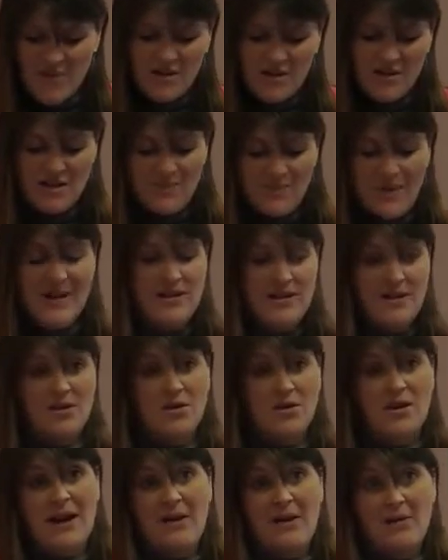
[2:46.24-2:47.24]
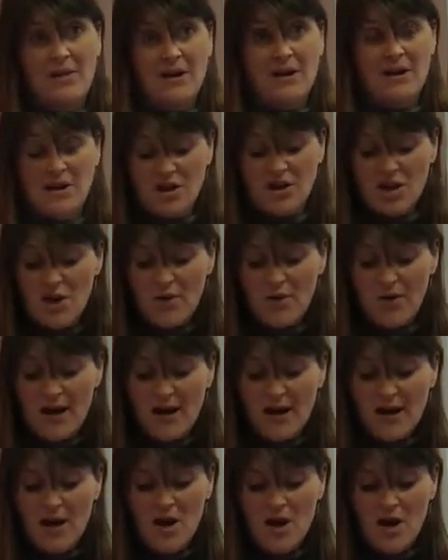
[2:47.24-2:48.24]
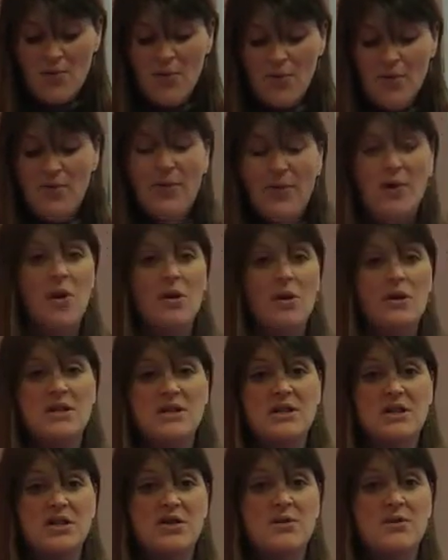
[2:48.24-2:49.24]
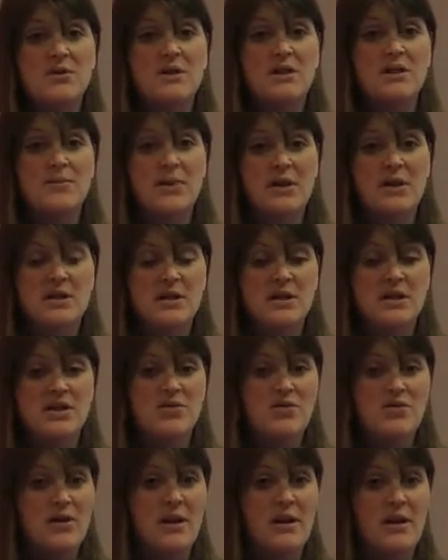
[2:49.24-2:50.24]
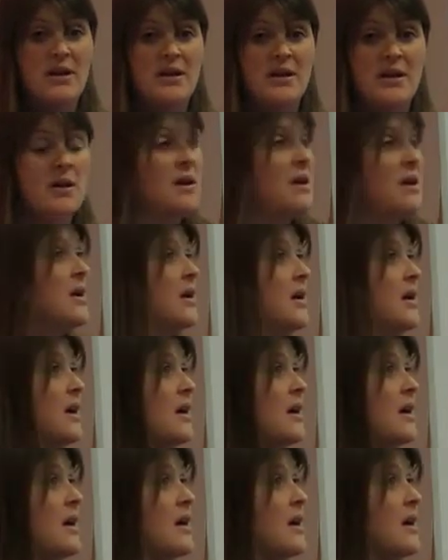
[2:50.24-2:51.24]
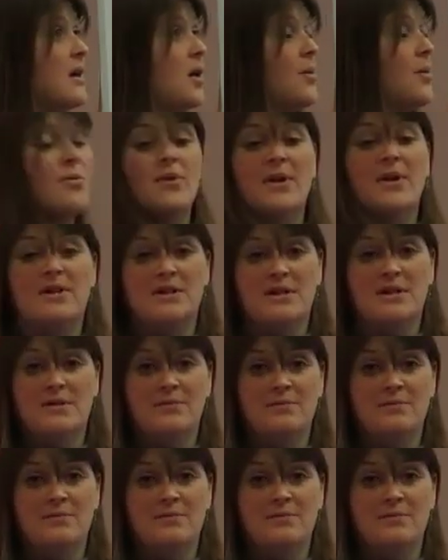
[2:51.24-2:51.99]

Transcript: depending on how things are going, moving on to using the multi-screen operator.